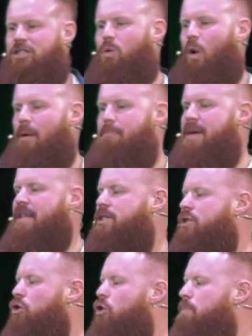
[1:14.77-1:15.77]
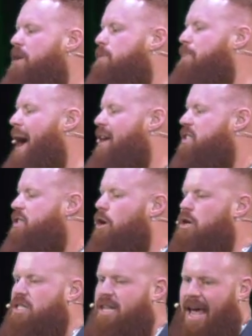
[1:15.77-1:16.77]
our men's group this past
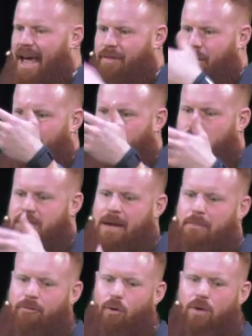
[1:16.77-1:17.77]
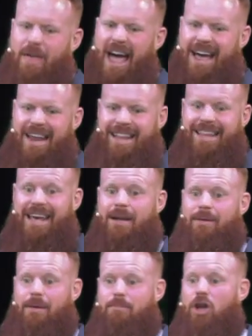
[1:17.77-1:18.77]
Thursday and the Thursday before that, kind of
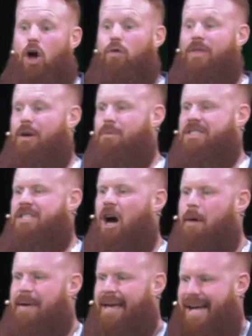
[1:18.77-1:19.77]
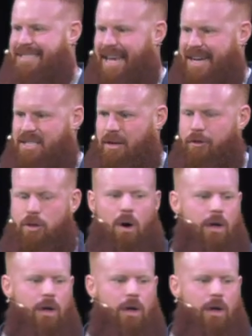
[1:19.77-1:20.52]
letting them know that it was coming. I text a few other